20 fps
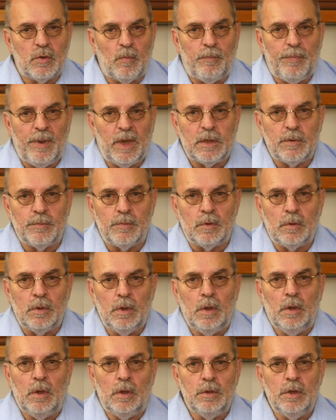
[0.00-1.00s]
compatible,
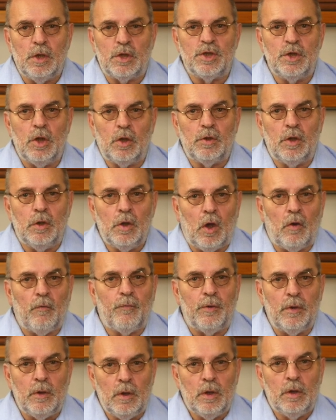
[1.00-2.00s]
does not
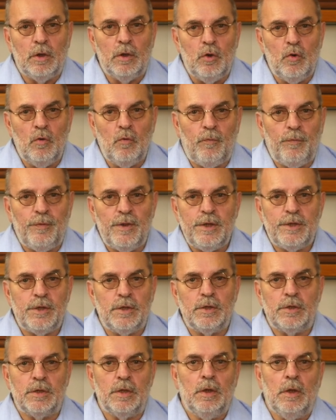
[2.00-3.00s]
offer new
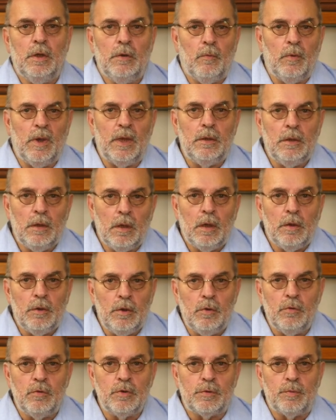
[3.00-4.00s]
features when
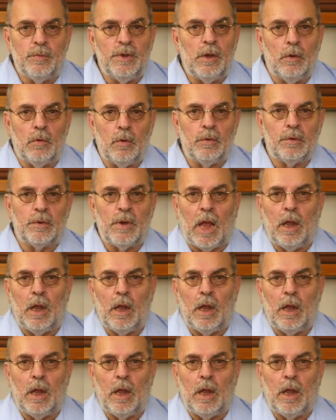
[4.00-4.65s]
used with older